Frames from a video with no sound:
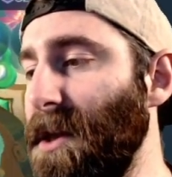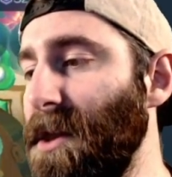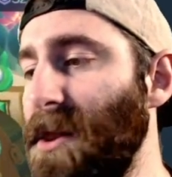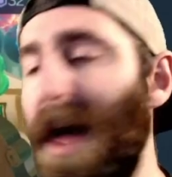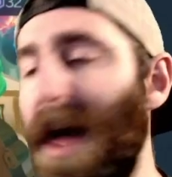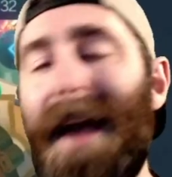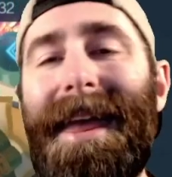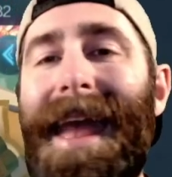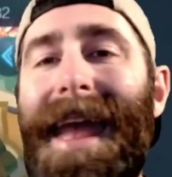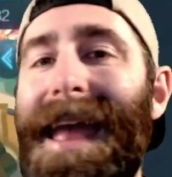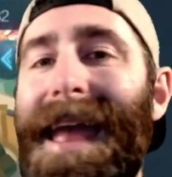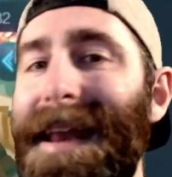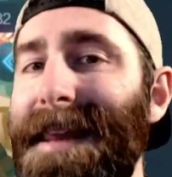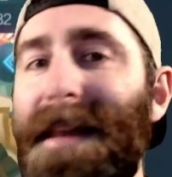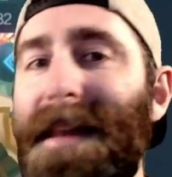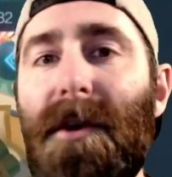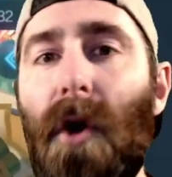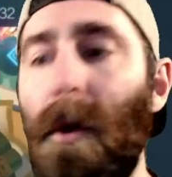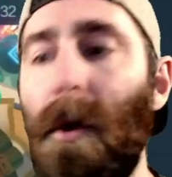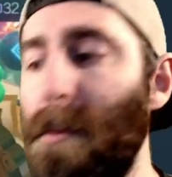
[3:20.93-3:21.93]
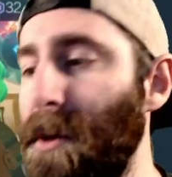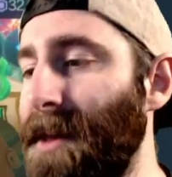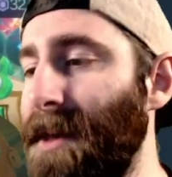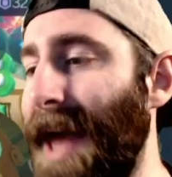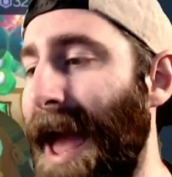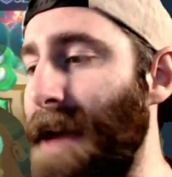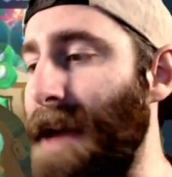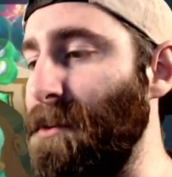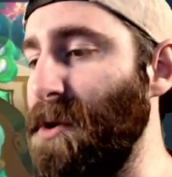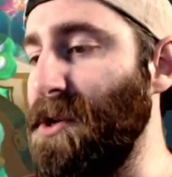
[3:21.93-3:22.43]
Like any normal
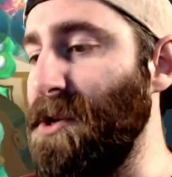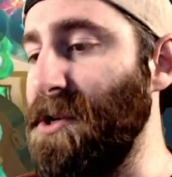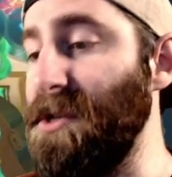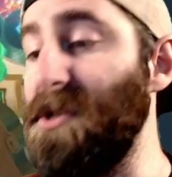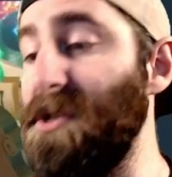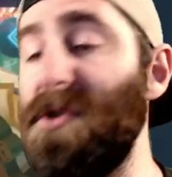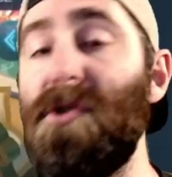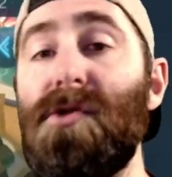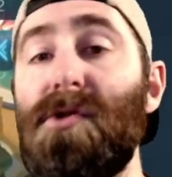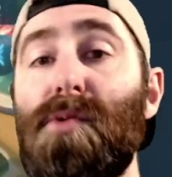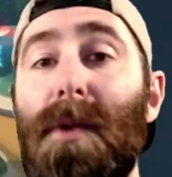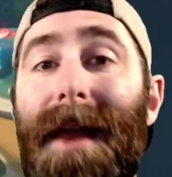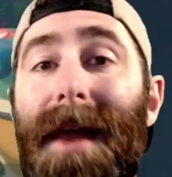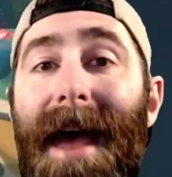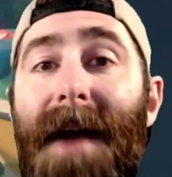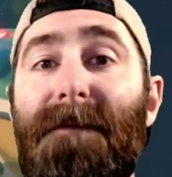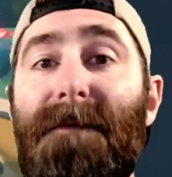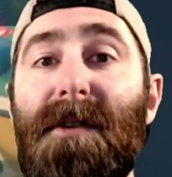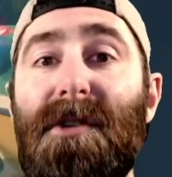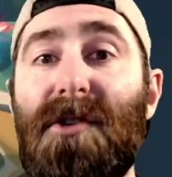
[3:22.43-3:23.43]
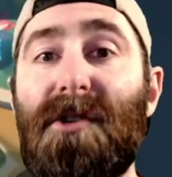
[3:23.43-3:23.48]
game, you just use whatever